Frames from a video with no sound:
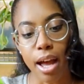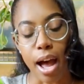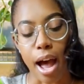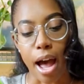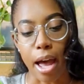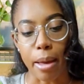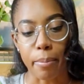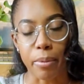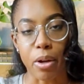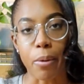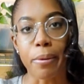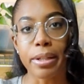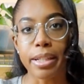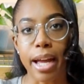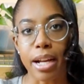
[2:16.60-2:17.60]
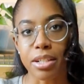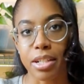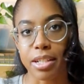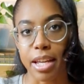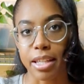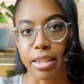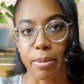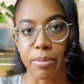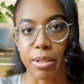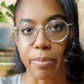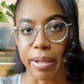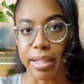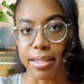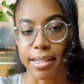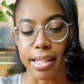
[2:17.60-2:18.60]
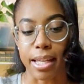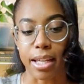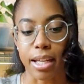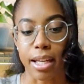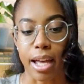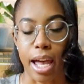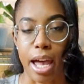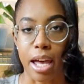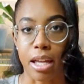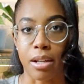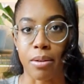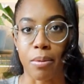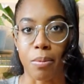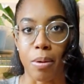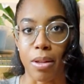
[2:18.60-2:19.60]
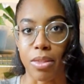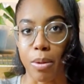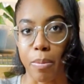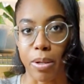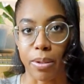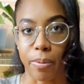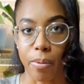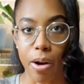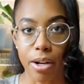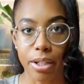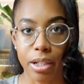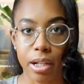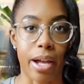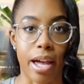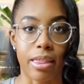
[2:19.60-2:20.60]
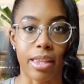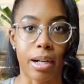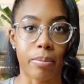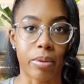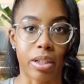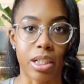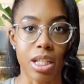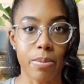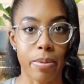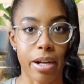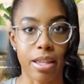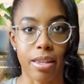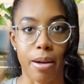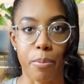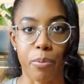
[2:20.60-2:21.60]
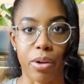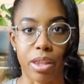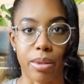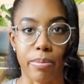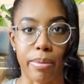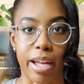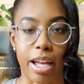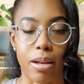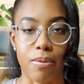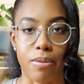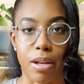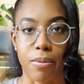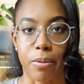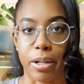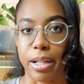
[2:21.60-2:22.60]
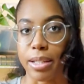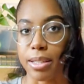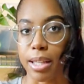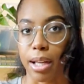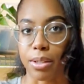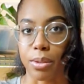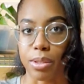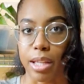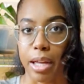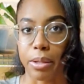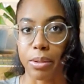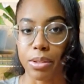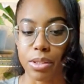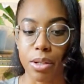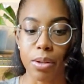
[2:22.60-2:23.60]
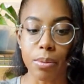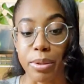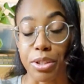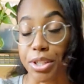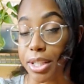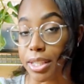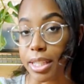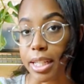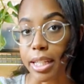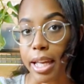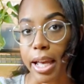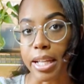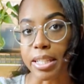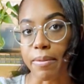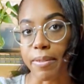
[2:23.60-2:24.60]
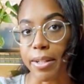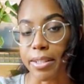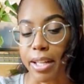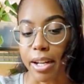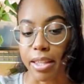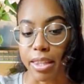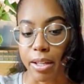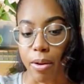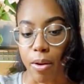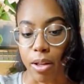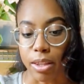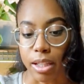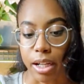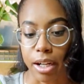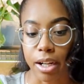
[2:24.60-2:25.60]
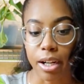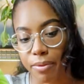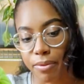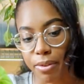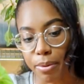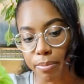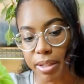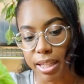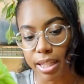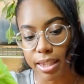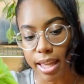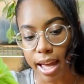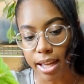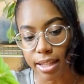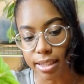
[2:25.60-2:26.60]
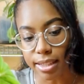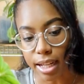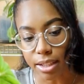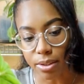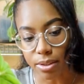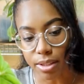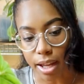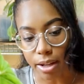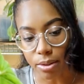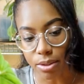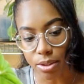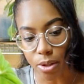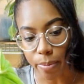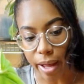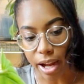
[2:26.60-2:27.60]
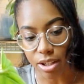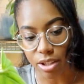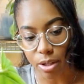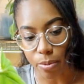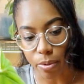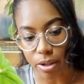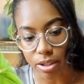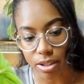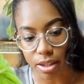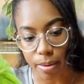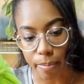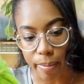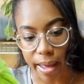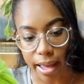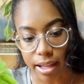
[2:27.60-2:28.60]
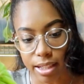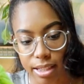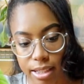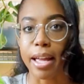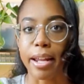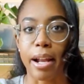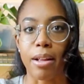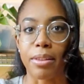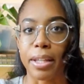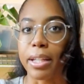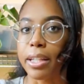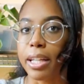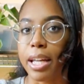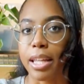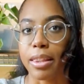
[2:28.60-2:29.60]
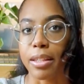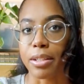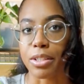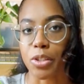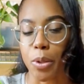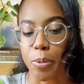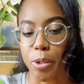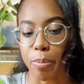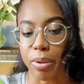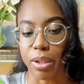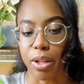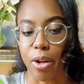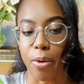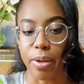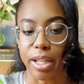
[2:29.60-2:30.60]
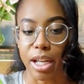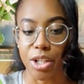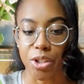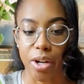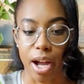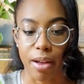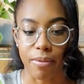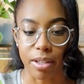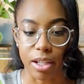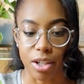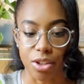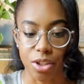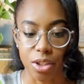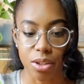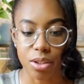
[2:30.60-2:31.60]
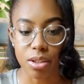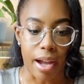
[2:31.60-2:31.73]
I'm going to actually take them to my sink and run them underwater, and then I'm going to spray them with my favorite insecticidal soap, just in case if there's anything on there. For me, that insecticidal soap actually works the best, and I'll link it in the description below in case you're having issues.